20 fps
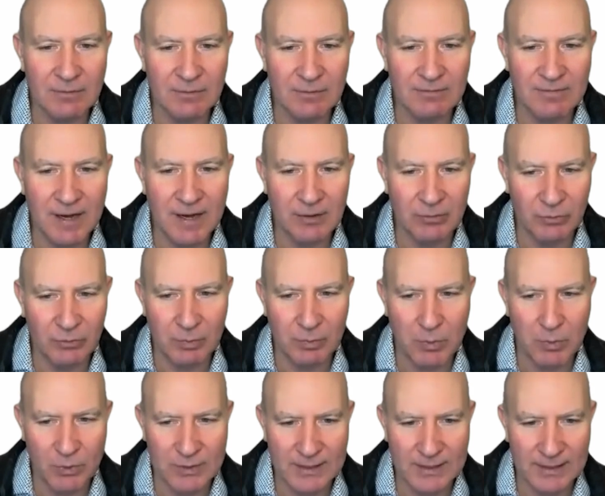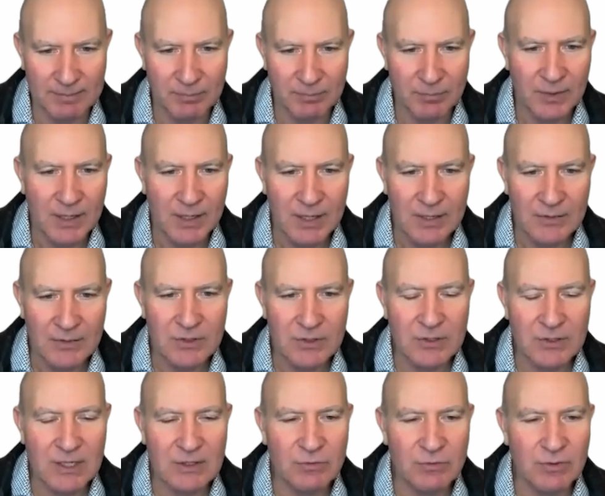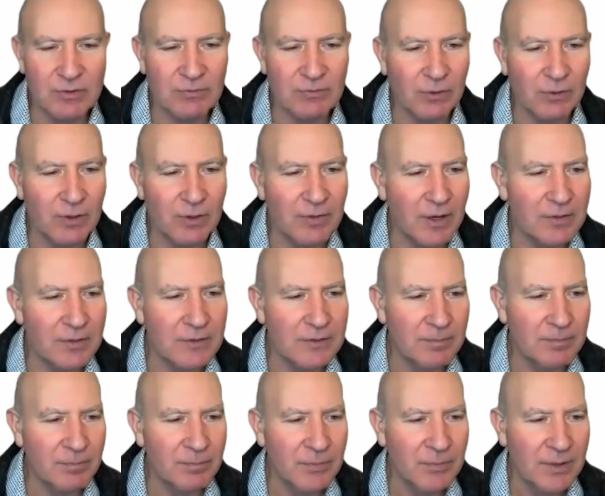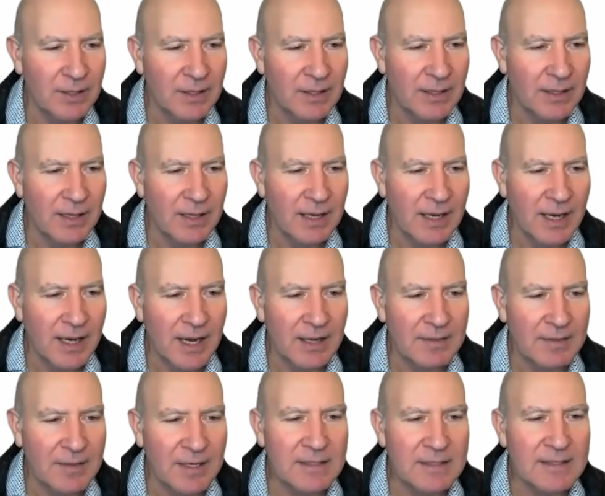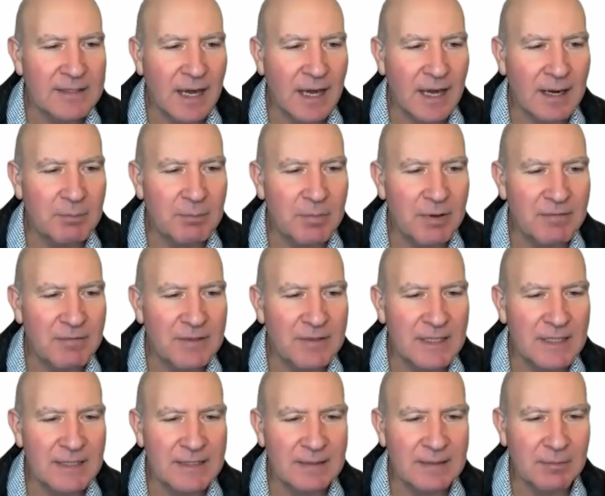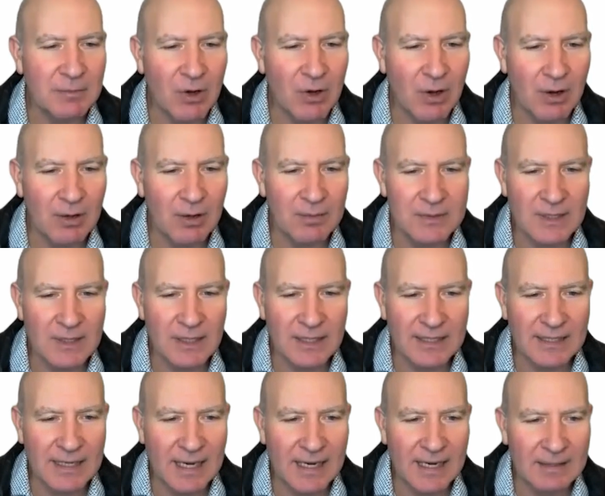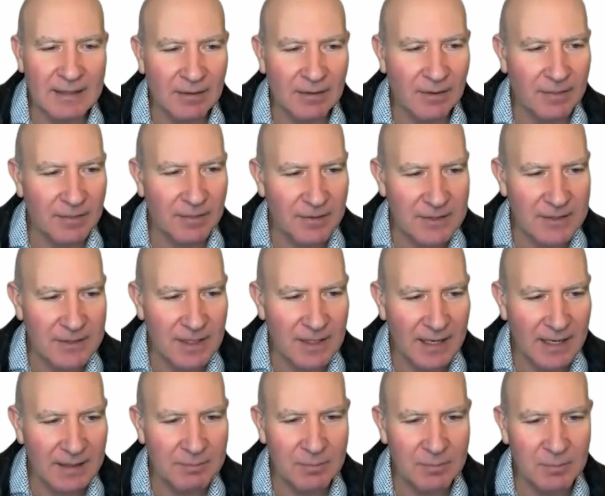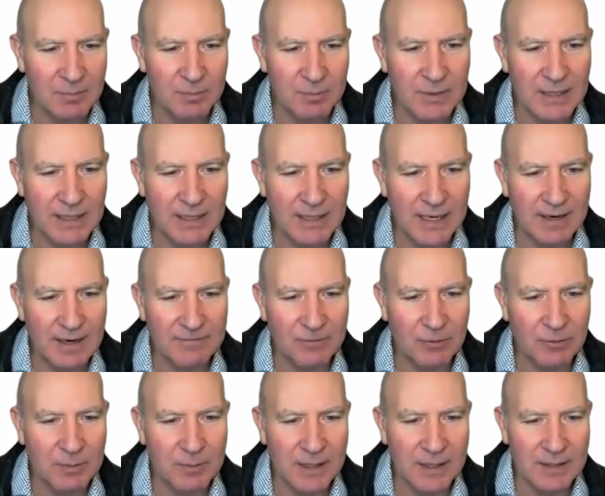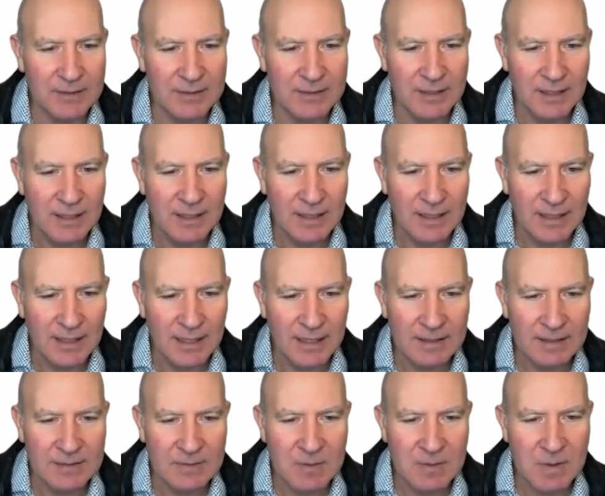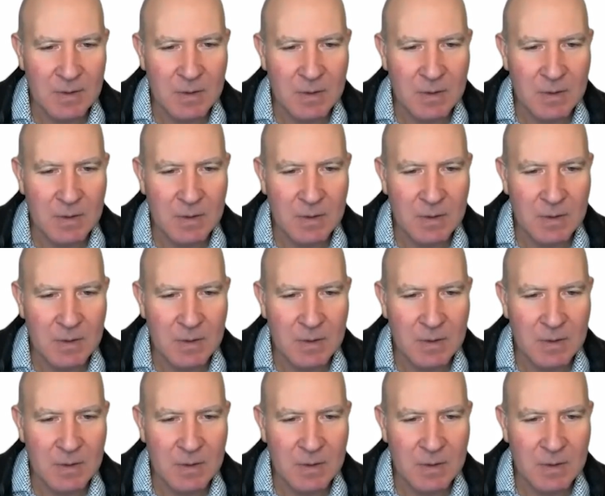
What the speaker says: for the final reporting. So it just gets rid of all of those. And then it's unpivoting some columns. And again, on this line, be careful because it